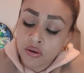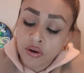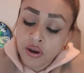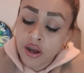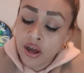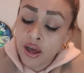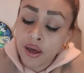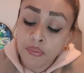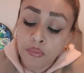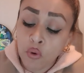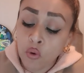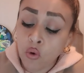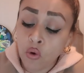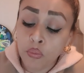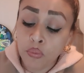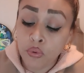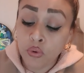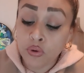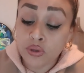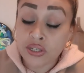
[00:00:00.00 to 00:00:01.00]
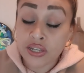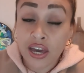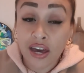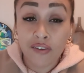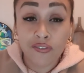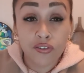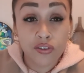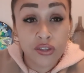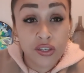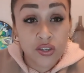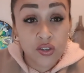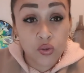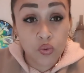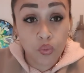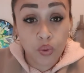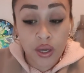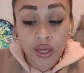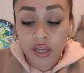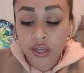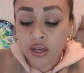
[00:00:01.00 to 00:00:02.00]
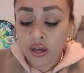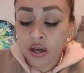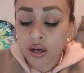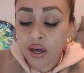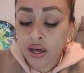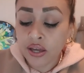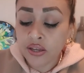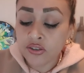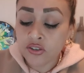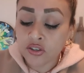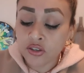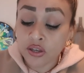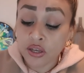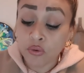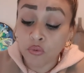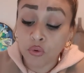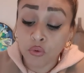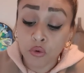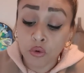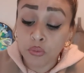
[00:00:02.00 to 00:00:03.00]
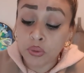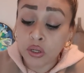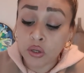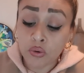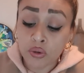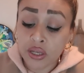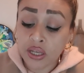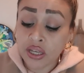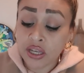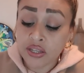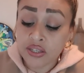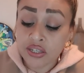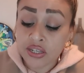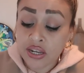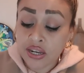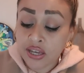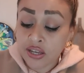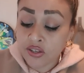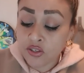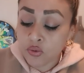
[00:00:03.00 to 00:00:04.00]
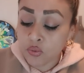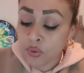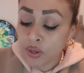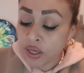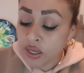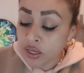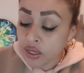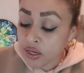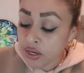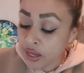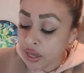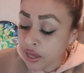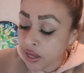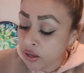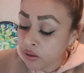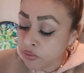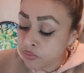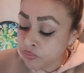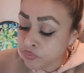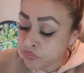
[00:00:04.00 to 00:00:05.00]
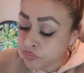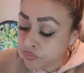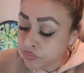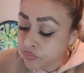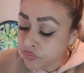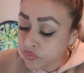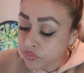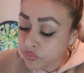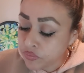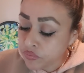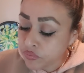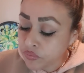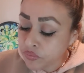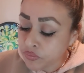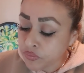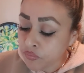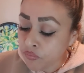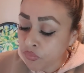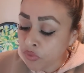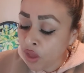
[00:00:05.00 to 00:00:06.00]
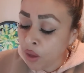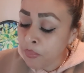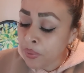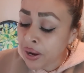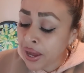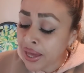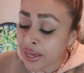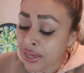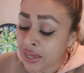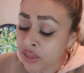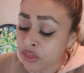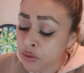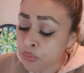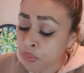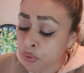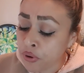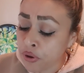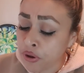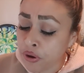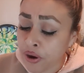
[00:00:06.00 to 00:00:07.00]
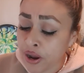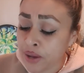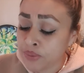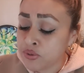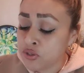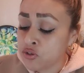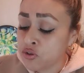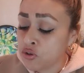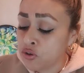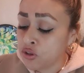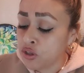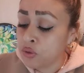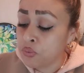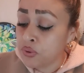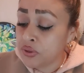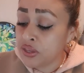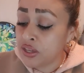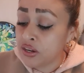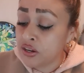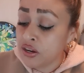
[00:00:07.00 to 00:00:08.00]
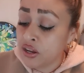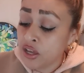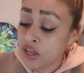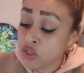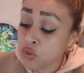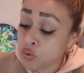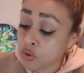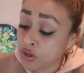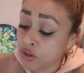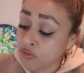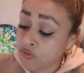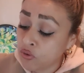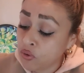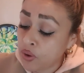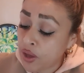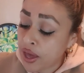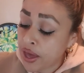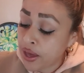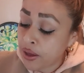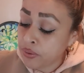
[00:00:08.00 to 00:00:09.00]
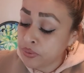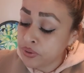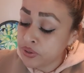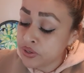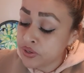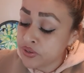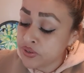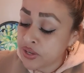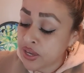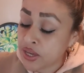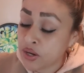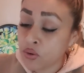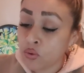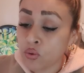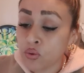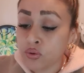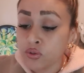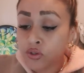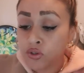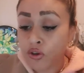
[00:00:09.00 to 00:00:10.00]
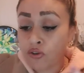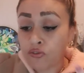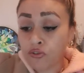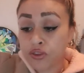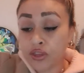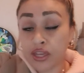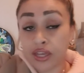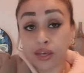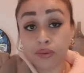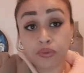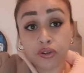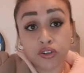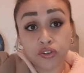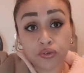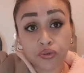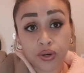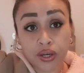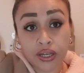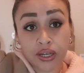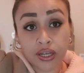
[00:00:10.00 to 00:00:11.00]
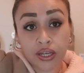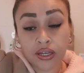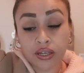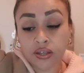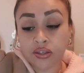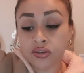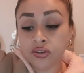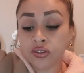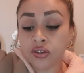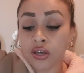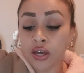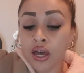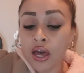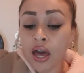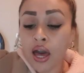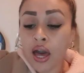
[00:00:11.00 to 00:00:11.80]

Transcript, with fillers: All right, I'm all booked out for this week, guys, so we will be looking into next week now. But I get the programs to you within 24 hours and also for the image readings.